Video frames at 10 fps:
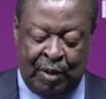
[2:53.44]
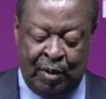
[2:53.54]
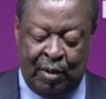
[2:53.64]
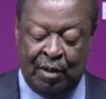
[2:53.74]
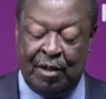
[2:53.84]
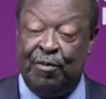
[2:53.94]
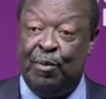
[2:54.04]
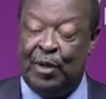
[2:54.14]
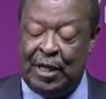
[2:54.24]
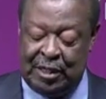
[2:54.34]
Beyond the
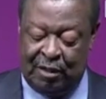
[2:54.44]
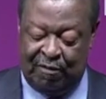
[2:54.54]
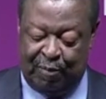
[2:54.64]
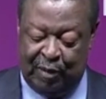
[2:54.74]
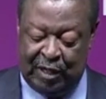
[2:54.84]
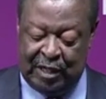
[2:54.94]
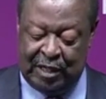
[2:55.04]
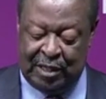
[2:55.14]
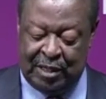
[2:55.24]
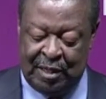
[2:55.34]
formulation of
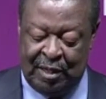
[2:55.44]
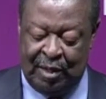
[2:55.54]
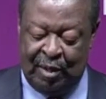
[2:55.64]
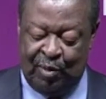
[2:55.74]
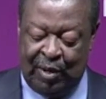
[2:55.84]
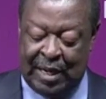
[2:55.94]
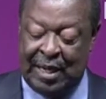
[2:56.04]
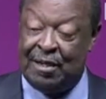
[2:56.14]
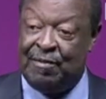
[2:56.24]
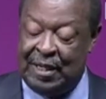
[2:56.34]
policies, we are
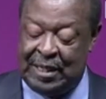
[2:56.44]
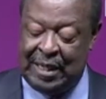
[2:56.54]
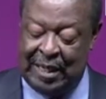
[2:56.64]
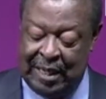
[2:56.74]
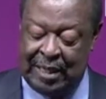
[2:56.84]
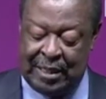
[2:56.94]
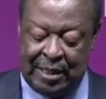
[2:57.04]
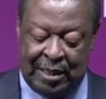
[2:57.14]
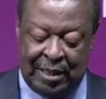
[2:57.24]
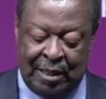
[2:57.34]
cultivating a
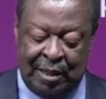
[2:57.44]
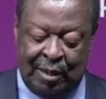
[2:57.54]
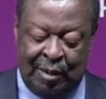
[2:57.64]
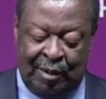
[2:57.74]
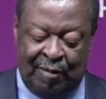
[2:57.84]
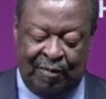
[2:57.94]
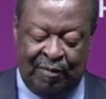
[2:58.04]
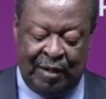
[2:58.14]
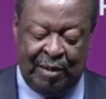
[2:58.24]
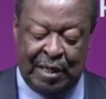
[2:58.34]
legacy
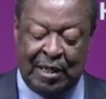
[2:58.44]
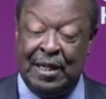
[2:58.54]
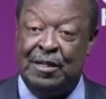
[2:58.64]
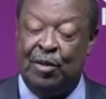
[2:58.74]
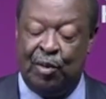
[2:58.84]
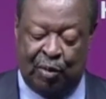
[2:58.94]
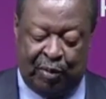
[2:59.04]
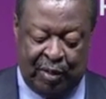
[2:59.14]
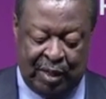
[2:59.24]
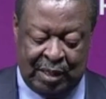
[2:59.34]
of limitless
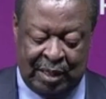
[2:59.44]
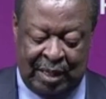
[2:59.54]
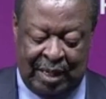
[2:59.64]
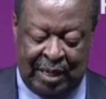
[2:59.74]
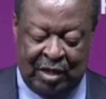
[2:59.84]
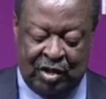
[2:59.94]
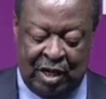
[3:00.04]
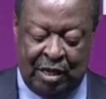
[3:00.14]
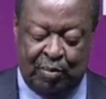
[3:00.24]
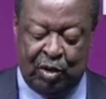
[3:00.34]
growth and
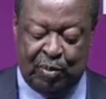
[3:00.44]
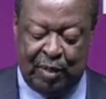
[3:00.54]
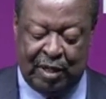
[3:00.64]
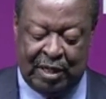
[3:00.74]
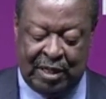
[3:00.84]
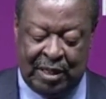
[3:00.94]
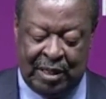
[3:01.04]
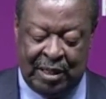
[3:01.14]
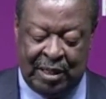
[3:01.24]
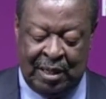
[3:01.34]
shared prosperity
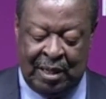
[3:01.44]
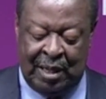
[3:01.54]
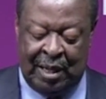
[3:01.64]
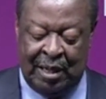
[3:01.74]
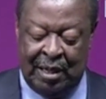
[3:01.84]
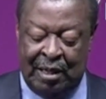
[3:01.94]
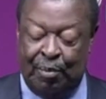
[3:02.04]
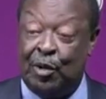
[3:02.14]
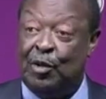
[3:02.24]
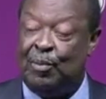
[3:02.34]
under
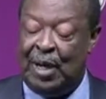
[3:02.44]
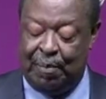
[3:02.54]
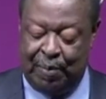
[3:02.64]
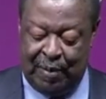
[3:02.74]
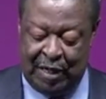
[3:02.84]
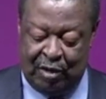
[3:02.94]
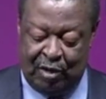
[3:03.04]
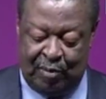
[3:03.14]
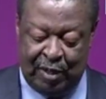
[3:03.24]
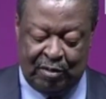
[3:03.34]
the bottom-up
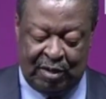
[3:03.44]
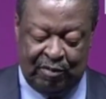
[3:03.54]
economic